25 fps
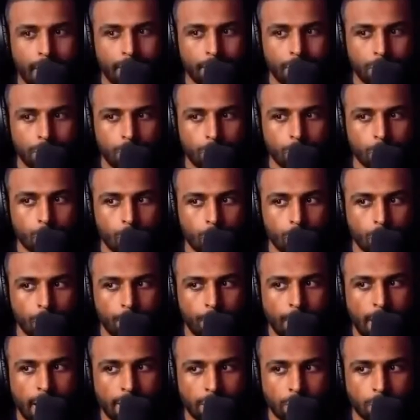this too, real
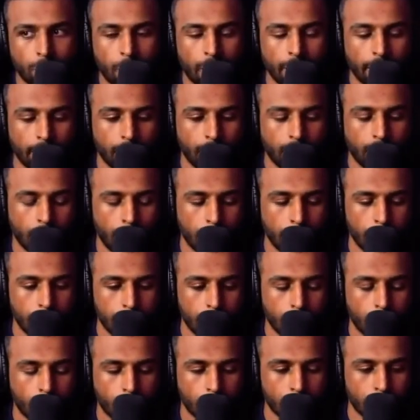fast, right? Um,
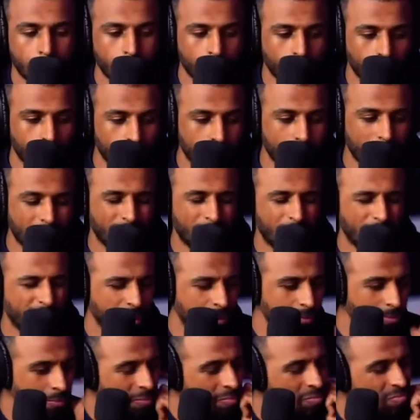Chris, hit me with the sound
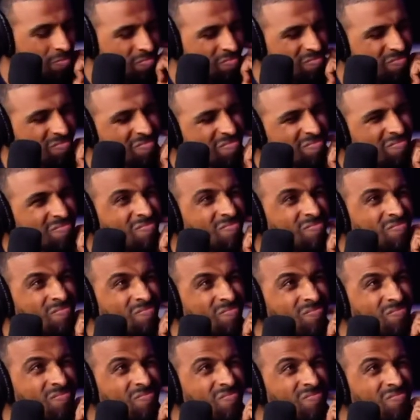effect. Yep, got you.
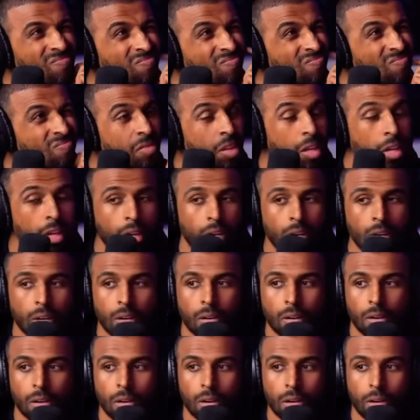Misogyny.
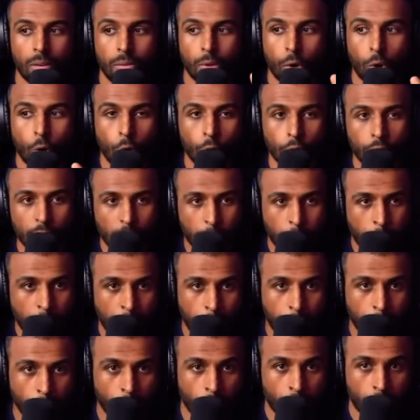The only
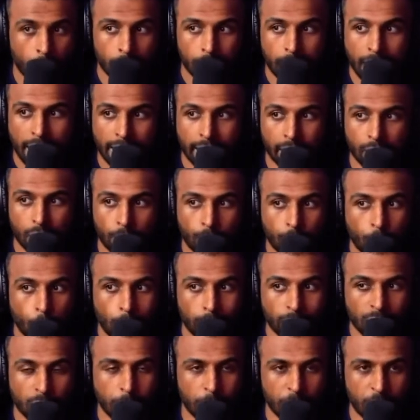people that can
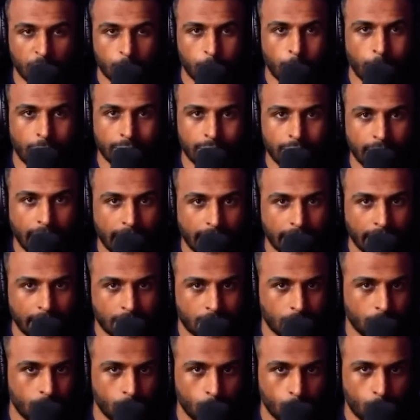afford to be
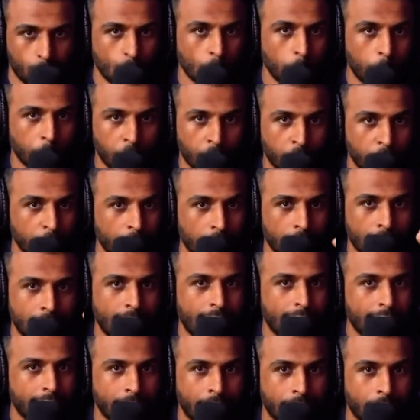spontaneous and do stupid shit and
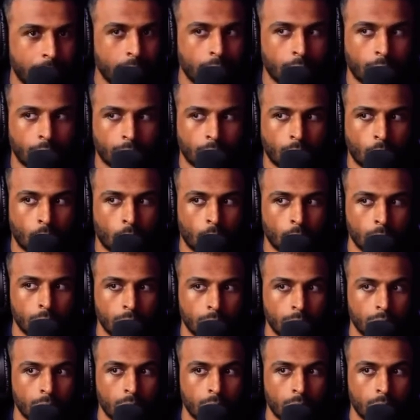not adhere to their goal